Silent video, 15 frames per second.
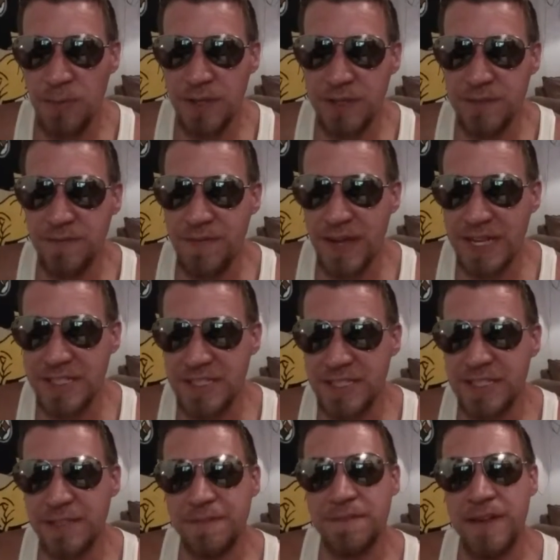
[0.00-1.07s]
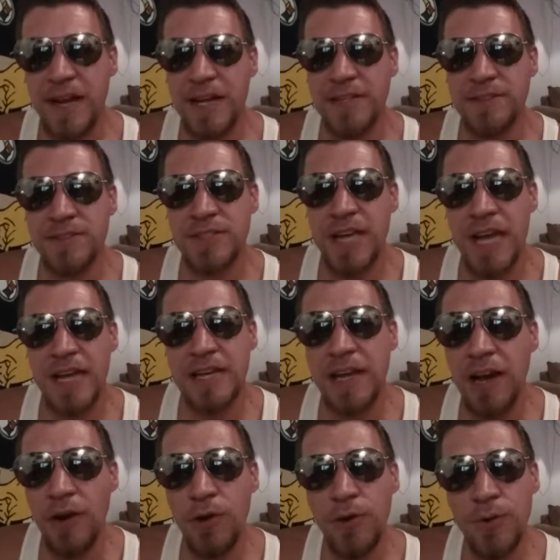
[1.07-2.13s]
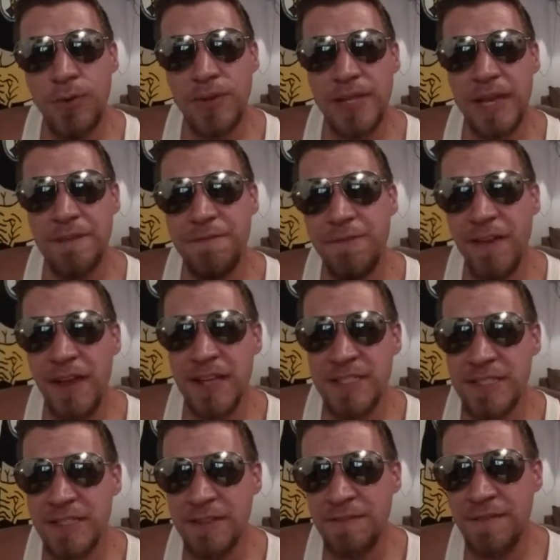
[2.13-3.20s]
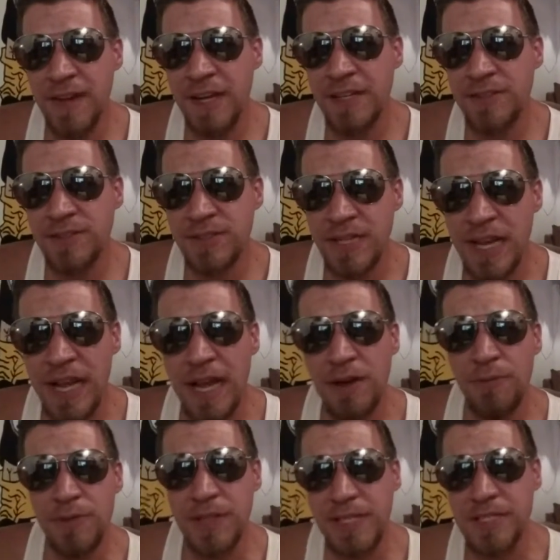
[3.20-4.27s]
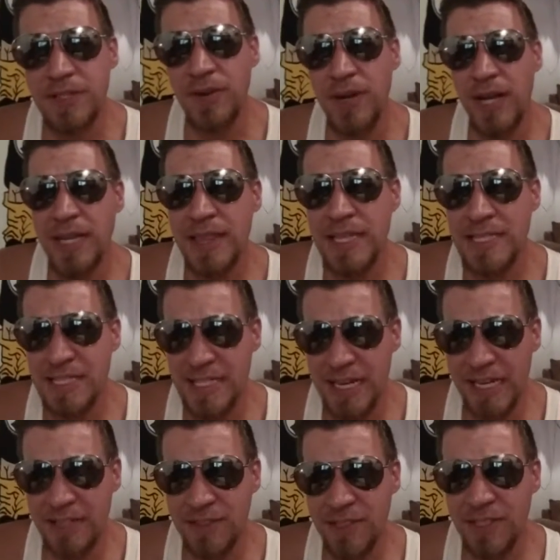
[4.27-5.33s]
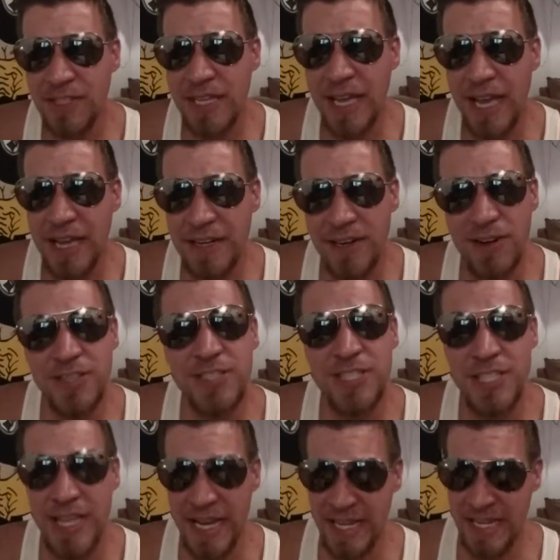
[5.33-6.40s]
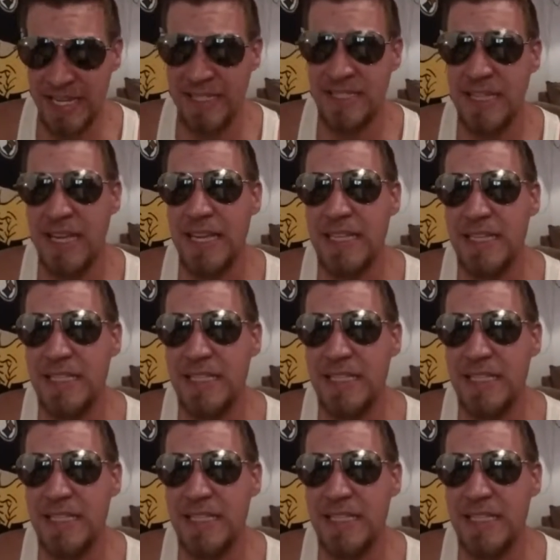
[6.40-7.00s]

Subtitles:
will advance to the finals. Now, who will they face in the finals? Well, let's go ahead, let's take a look at our second